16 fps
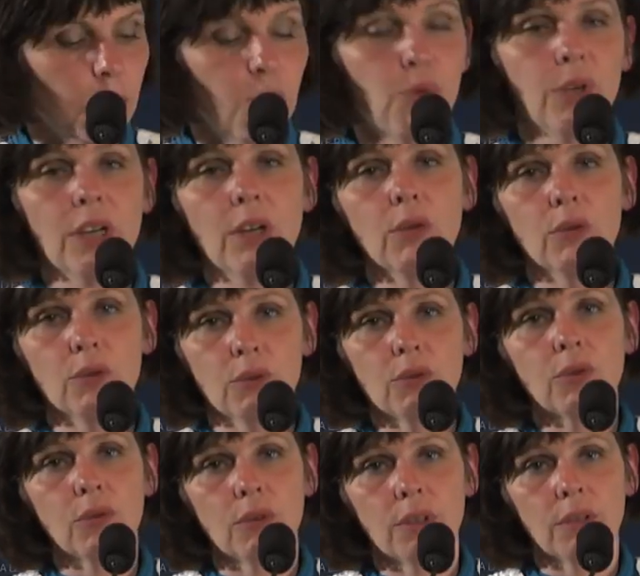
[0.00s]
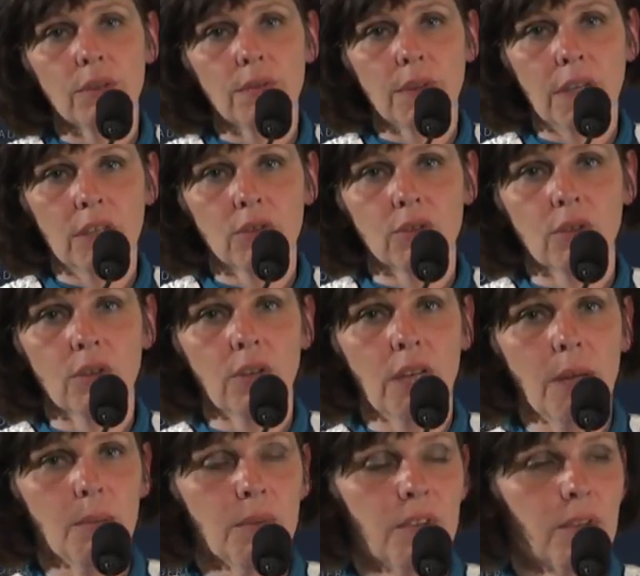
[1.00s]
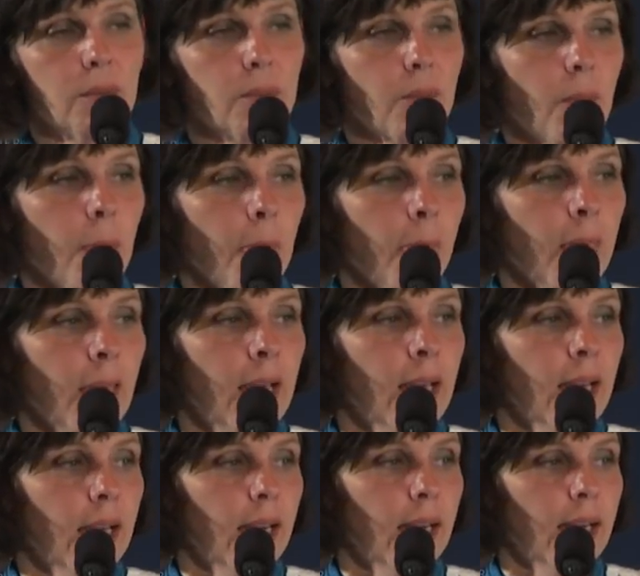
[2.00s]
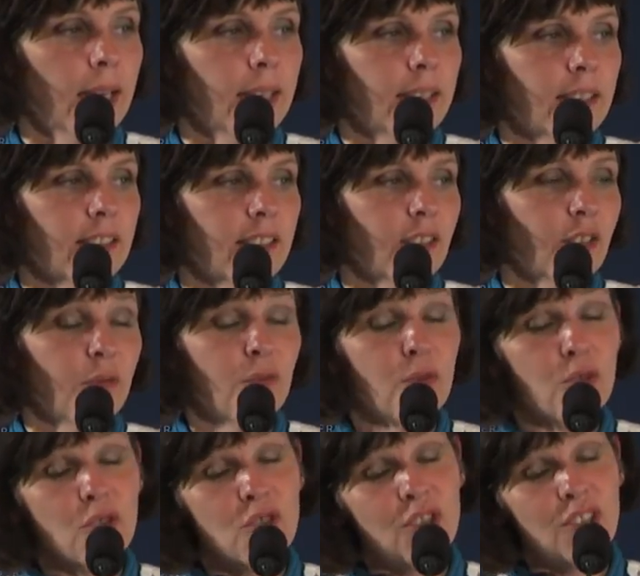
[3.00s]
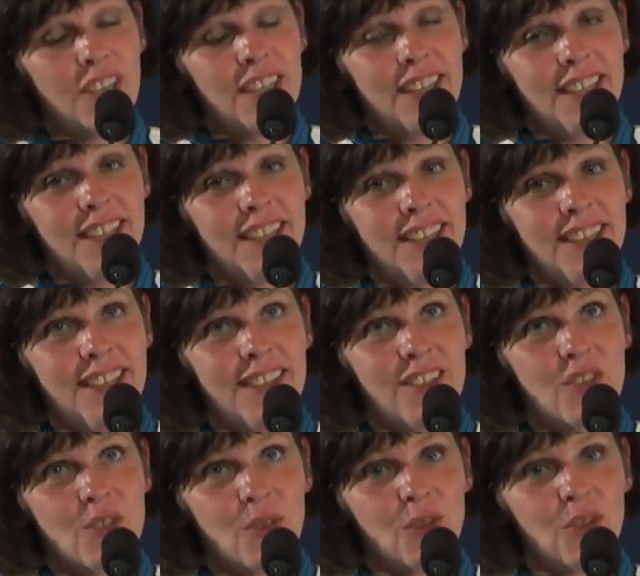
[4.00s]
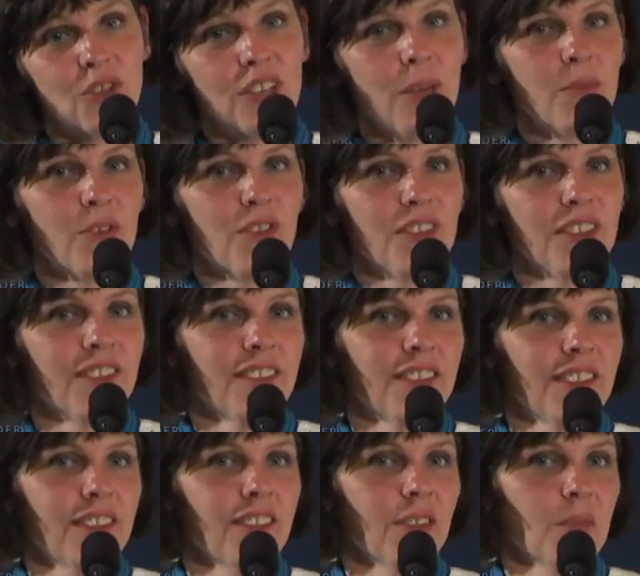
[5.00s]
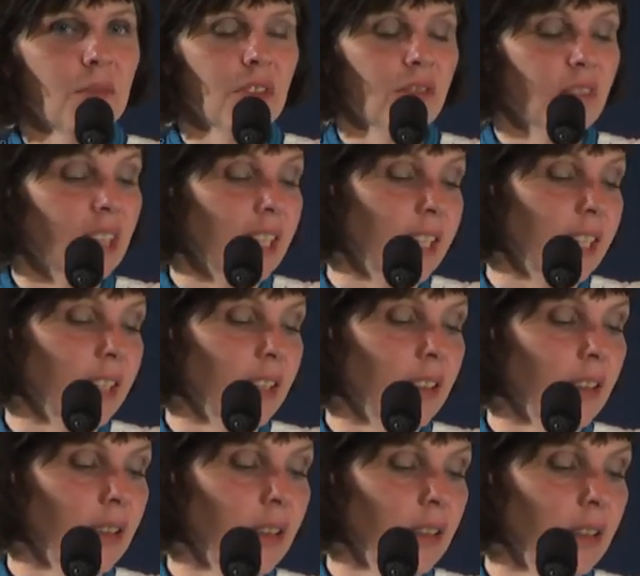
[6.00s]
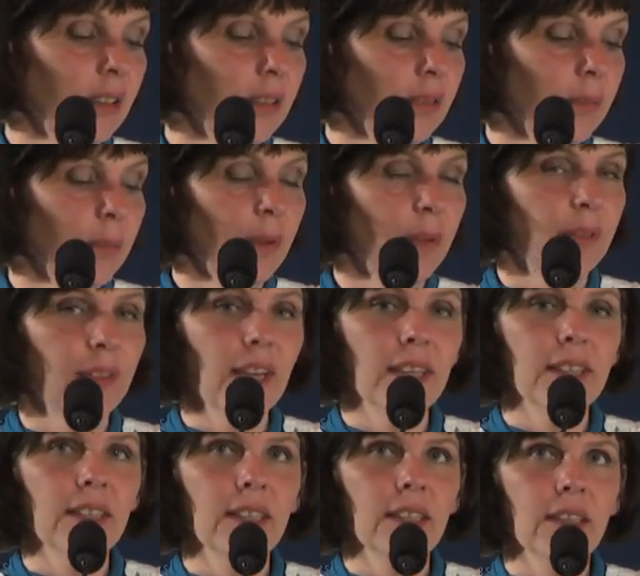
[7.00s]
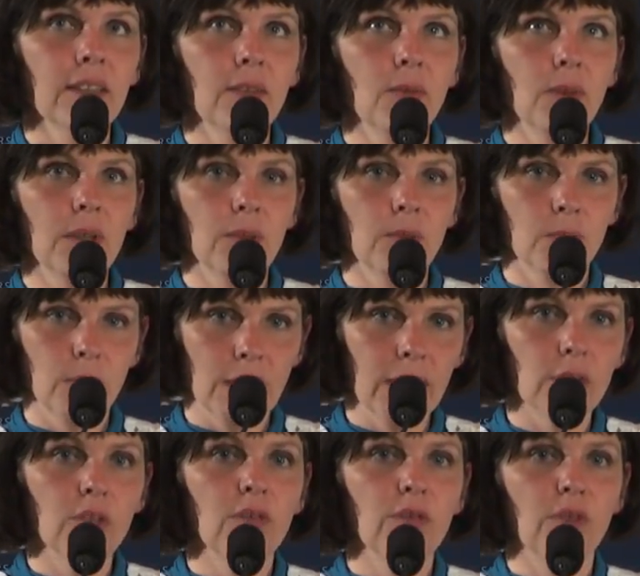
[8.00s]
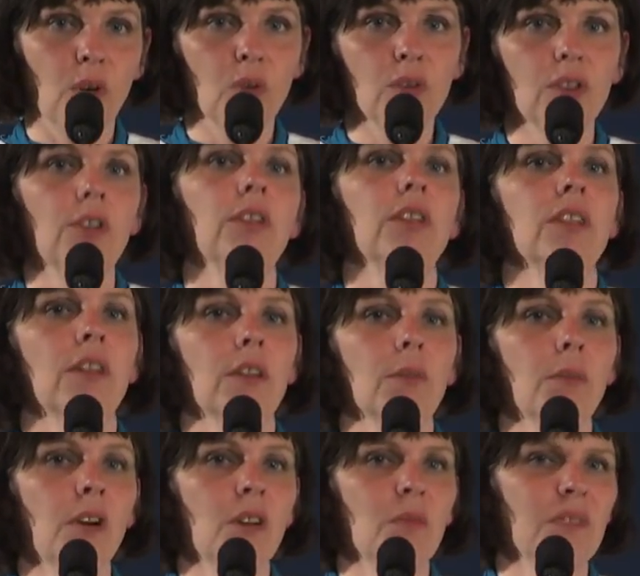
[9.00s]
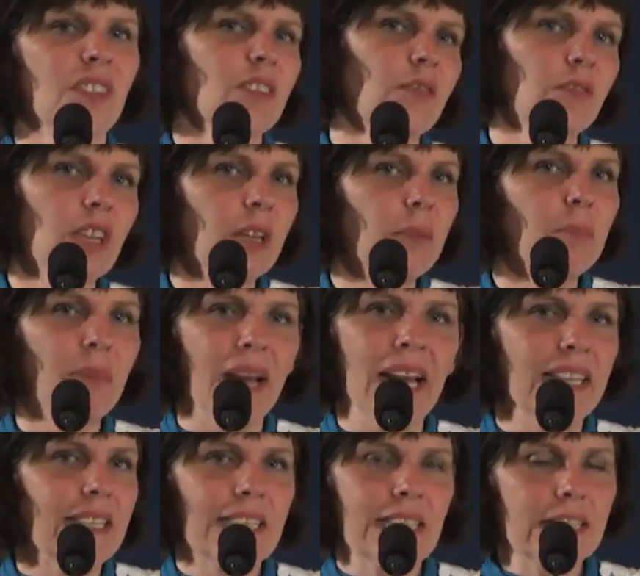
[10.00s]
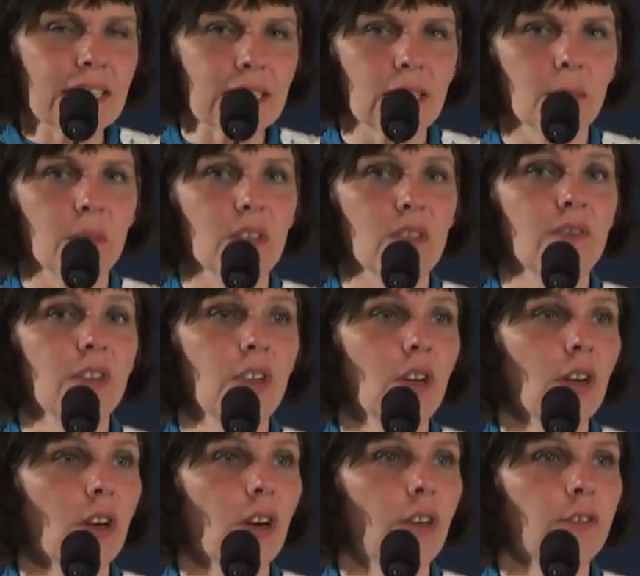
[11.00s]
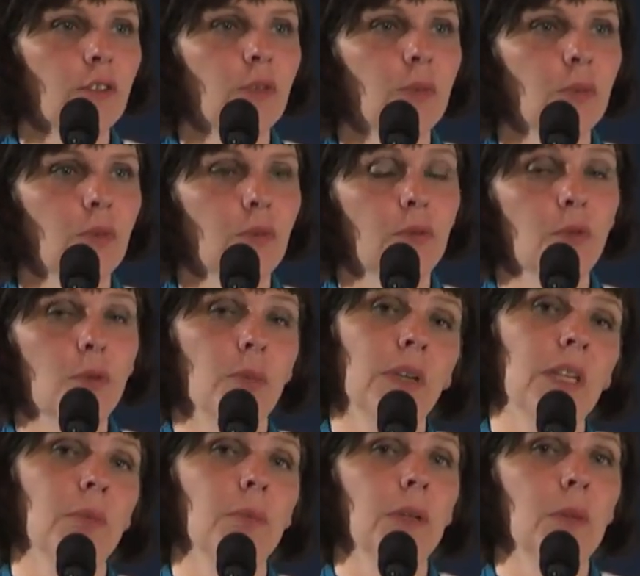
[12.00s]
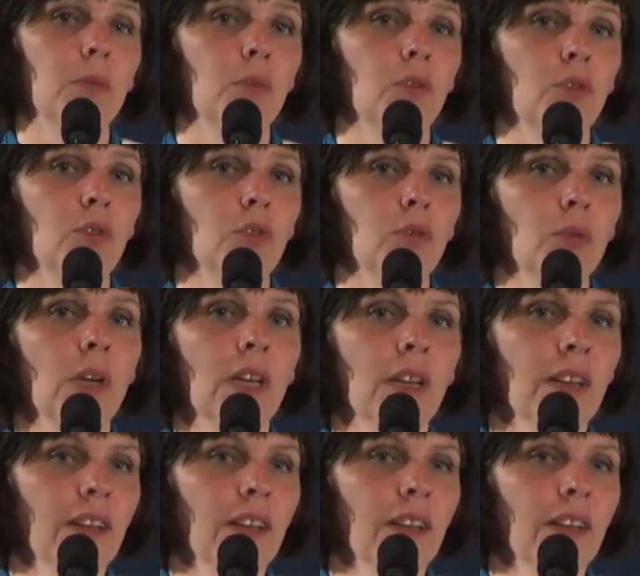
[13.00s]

prelude to the financial collapse. And unfortunately, the Social Democrats did something really pathetic when we had to vote on it in the parliament. It's a really bad system. It's very uncomfortable for many people to,